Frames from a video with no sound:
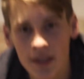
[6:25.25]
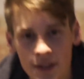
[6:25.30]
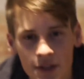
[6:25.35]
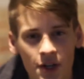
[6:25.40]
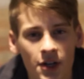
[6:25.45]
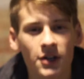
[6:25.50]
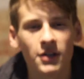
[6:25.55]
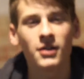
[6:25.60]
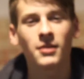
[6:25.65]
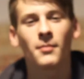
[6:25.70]

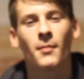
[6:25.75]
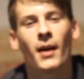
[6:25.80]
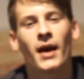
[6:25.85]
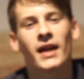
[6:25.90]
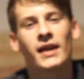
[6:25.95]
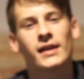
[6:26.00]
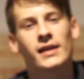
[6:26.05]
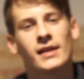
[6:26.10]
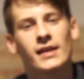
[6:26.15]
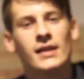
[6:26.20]
internal
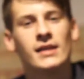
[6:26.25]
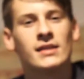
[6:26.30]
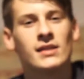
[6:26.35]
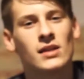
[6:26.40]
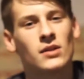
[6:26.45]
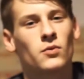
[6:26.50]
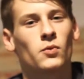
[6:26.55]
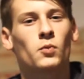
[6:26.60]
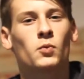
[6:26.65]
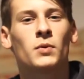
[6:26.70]
mic
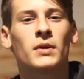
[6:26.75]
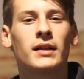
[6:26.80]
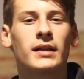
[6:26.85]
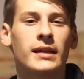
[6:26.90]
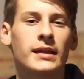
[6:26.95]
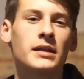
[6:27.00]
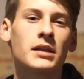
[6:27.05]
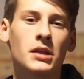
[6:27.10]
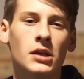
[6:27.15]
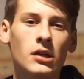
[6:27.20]
isn't
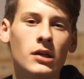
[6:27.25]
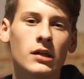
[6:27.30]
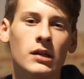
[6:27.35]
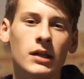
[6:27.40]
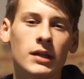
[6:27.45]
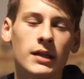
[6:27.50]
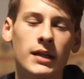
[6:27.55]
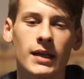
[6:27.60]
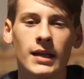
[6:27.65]
really good.